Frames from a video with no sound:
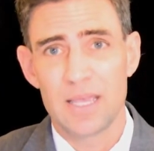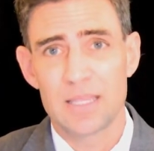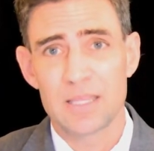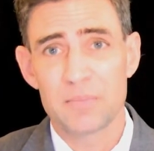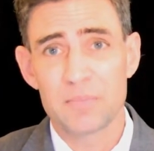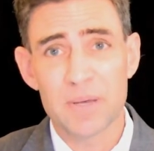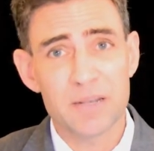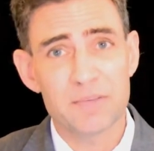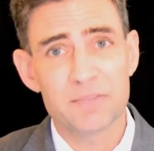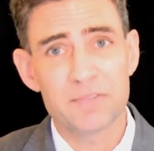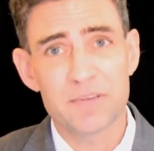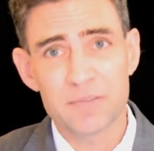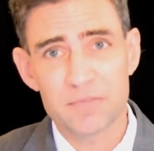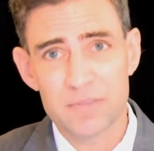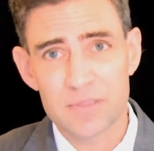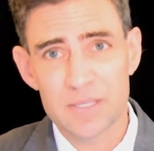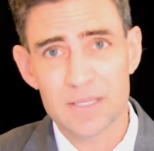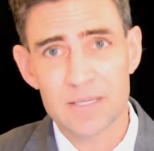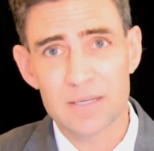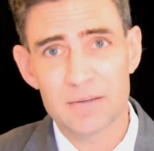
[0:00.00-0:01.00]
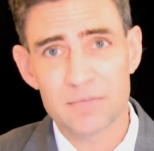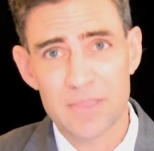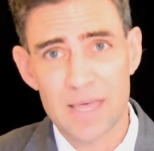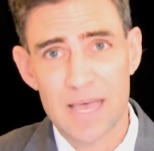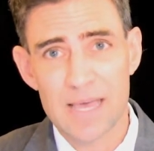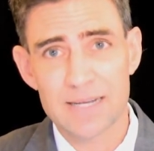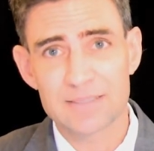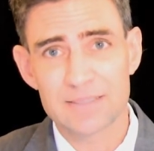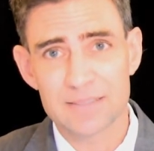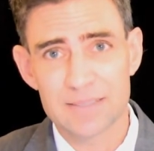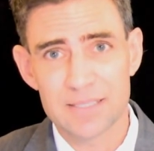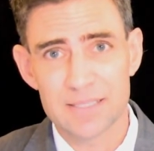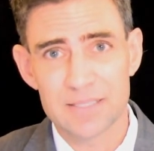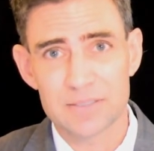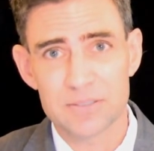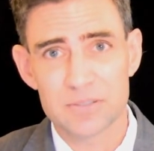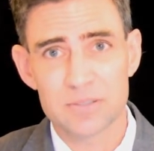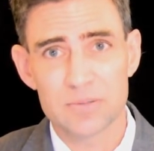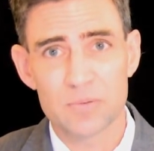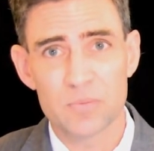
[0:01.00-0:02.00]
And the benefit of that is
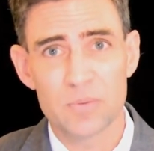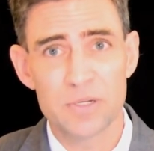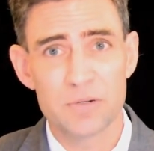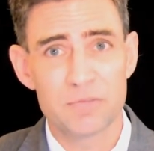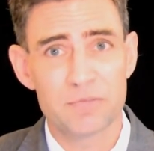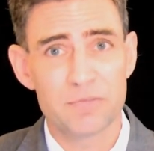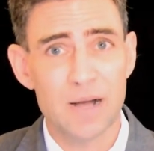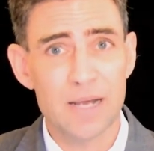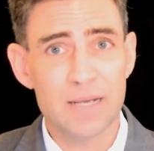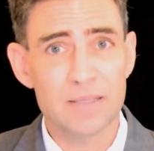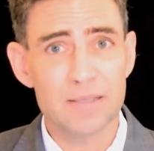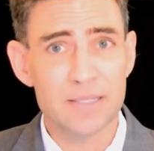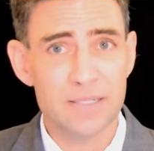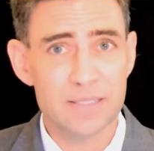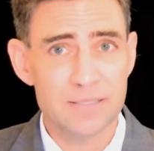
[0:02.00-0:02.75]
this. When you file